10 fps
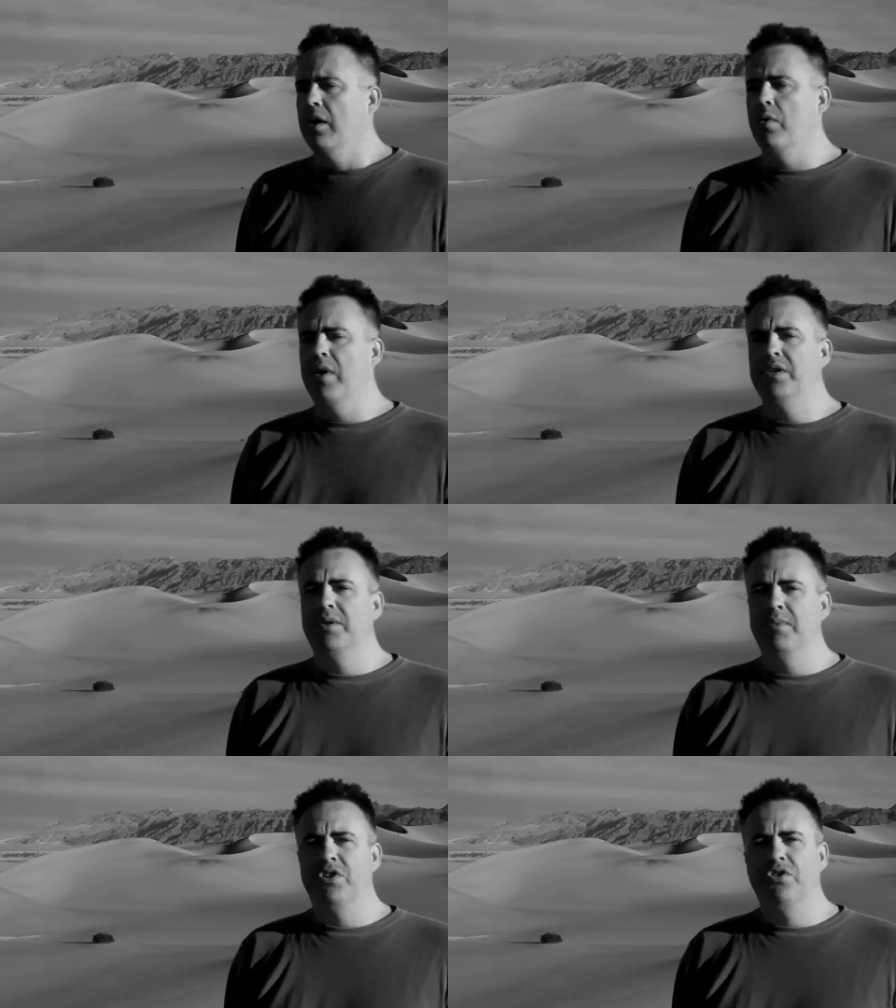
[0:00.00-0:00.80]
Going
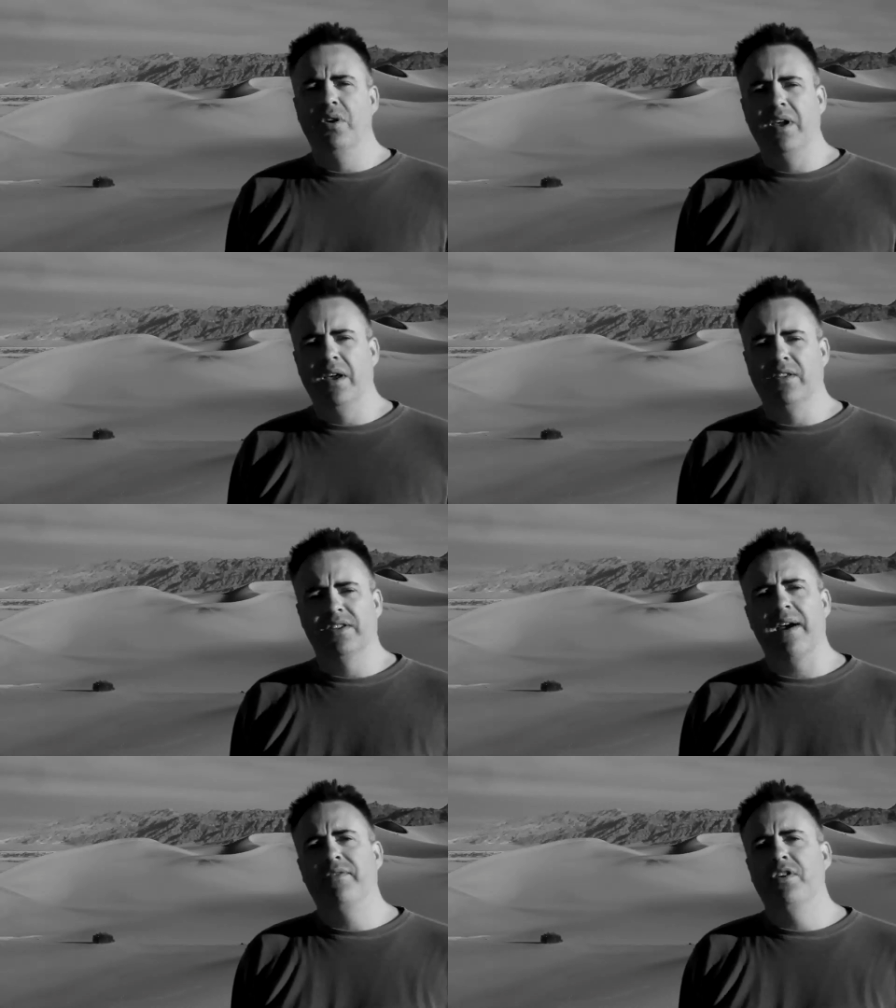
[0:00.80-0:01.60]
to be shooting
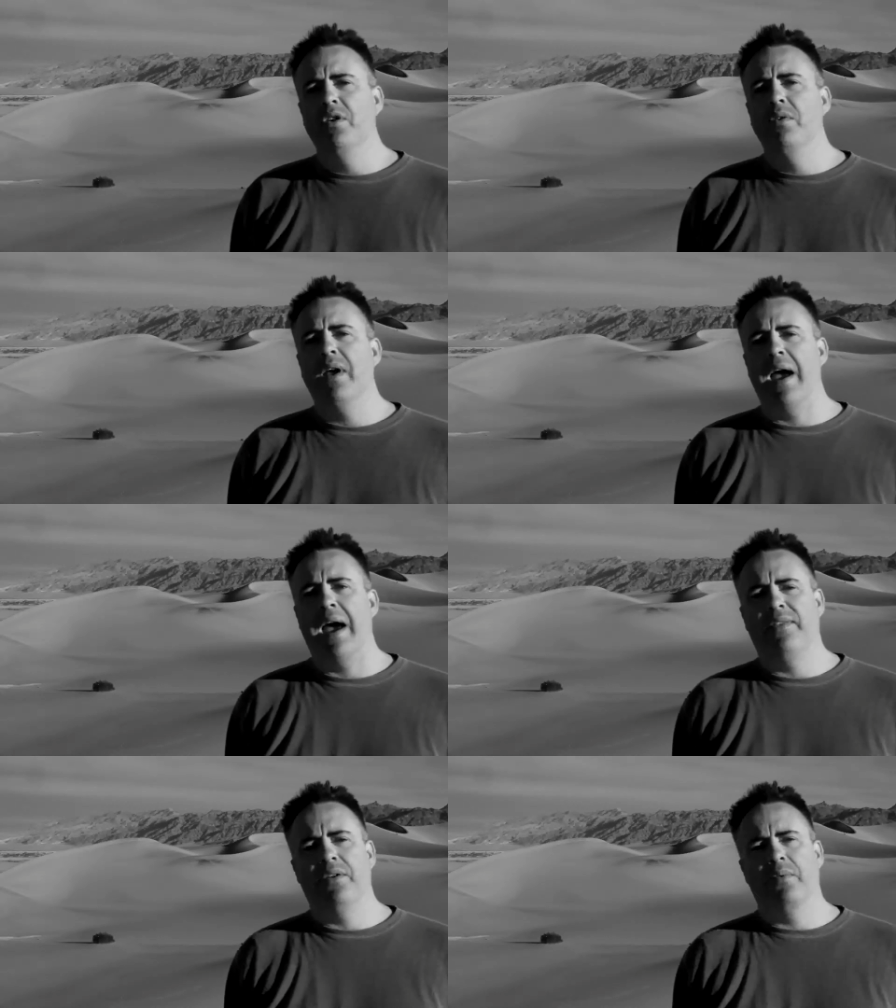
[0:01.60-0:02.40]
this afternoon
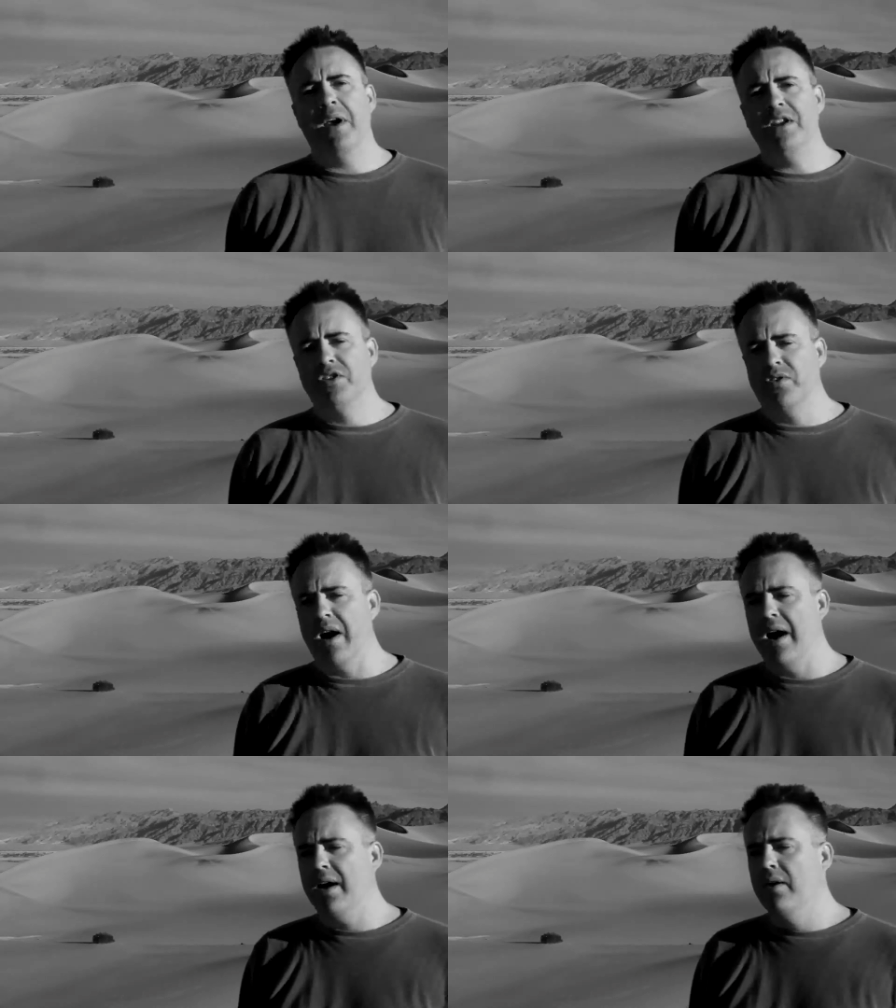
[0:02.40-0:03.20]
at the
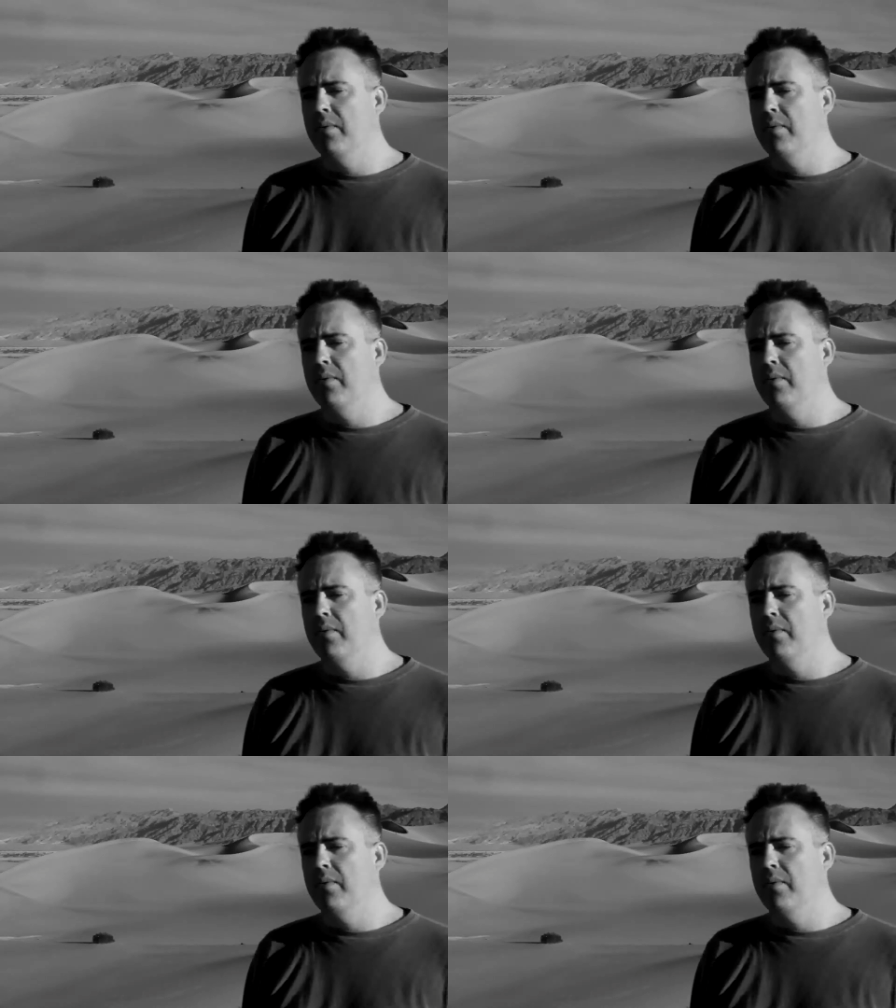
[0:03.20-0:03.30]
racetrack,